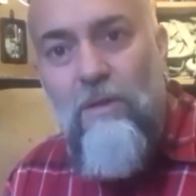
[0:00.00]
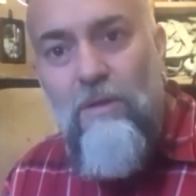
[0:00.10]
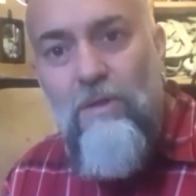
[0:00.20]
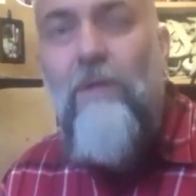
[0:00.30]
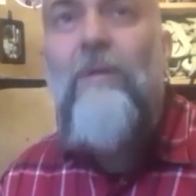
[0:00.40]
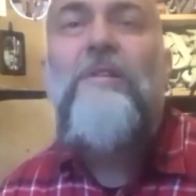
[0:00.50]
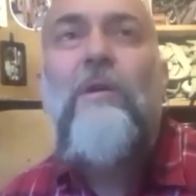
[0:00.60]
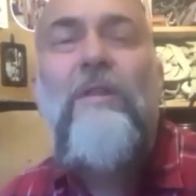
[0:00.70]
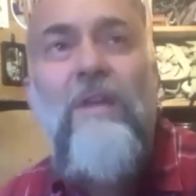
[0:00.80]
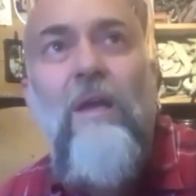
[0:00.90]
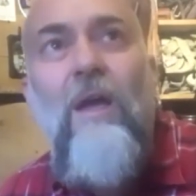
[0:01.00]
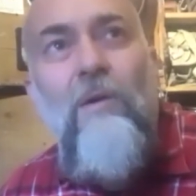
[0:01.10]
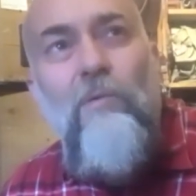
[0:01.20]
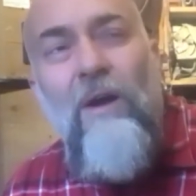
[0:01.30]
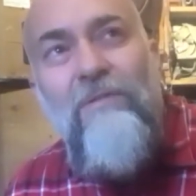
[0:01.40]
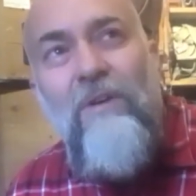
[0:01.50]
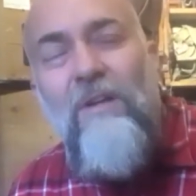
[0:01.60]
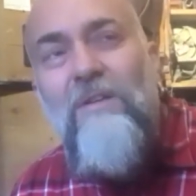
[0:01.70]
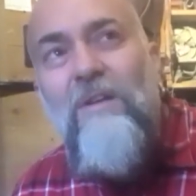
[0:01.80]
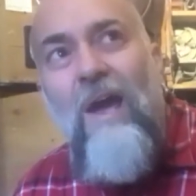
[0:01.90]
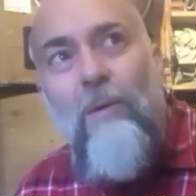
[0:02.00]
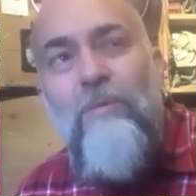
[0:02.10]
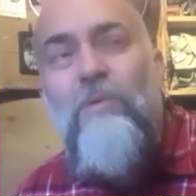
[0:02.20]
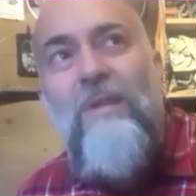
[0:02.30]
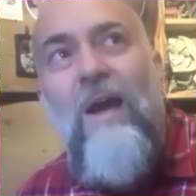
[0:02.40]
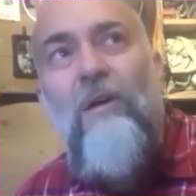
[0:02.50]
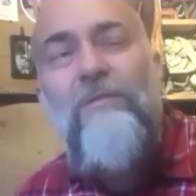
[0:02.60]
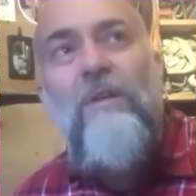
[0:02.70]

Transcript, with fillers: Do you know what I mean? So I think what I find helps with that often